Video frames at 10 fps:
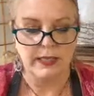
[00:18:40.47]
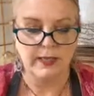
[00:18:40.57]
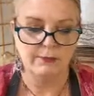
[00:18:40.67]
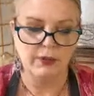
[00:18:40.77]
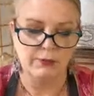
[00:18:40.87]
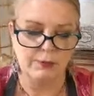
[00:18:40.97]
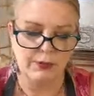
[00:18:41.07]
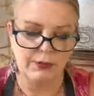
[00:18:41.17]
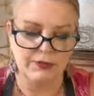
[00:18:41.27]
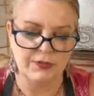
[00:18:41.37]
and I'm going to
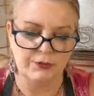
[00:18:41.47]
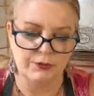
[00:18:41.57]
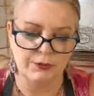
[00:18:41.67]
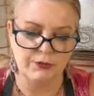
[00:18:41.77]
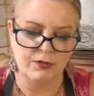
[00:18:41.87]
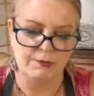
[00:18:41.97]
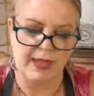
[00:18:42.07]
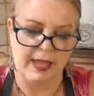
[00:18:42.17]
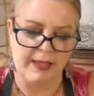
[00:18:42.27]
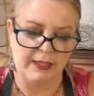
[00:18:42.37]
put the screws
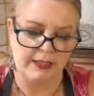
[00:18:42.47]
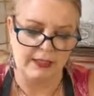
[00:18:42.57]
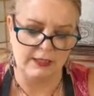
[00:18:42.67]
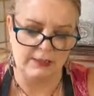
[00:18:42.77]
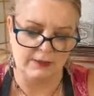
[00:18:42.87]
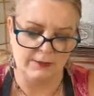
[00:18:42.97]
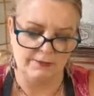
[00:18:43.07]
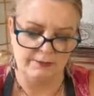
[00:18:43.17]
back in.